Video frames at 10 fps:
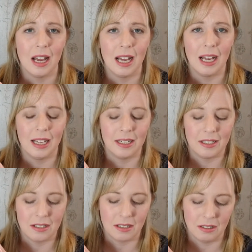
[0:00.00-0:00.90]

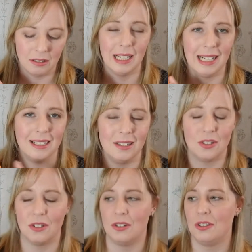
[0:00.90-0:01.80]
and Alice
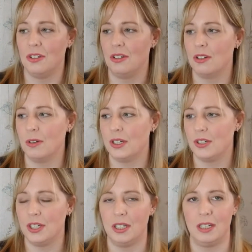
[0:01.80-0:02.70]
starts to
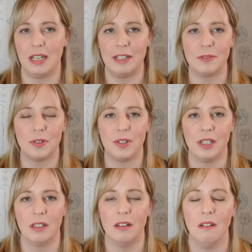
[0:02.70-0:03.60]
question
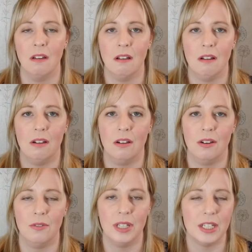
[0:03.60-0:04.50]
everything
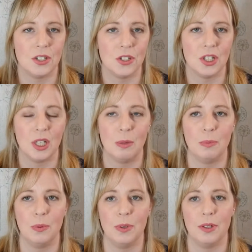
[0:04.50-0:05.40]
her relationship
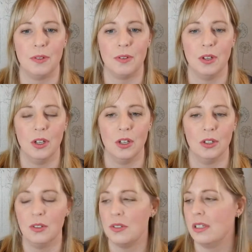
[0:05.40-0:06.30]
with
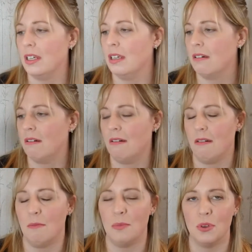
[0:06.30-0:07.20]
Lucy,
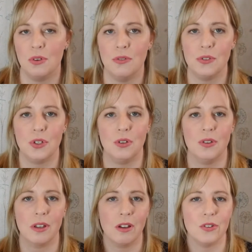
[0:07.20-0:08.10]
her move to
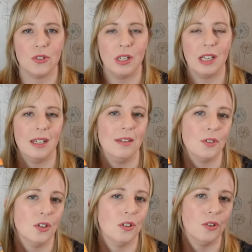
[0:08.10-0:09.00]
the country, and
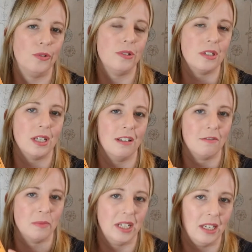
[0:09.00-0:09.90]
even her own state
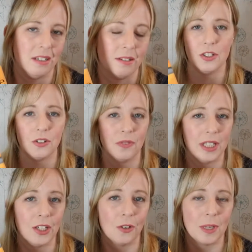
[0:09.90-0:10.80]
of mind. I don't
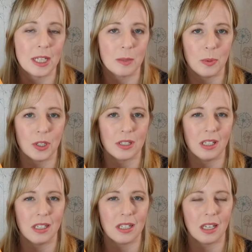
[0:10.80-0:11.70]
really know where this book is
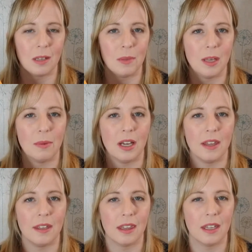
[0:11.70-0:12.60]
going to take me, but I
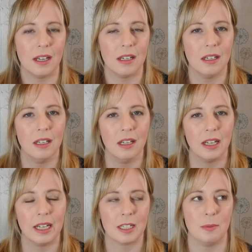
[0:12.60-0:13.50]
think that
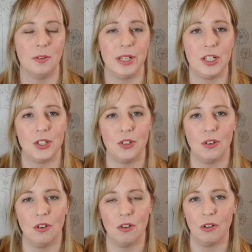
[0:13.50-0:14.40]
exploration
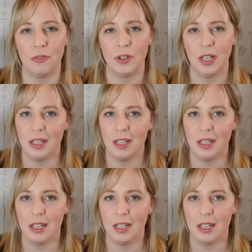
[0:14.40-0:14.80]
of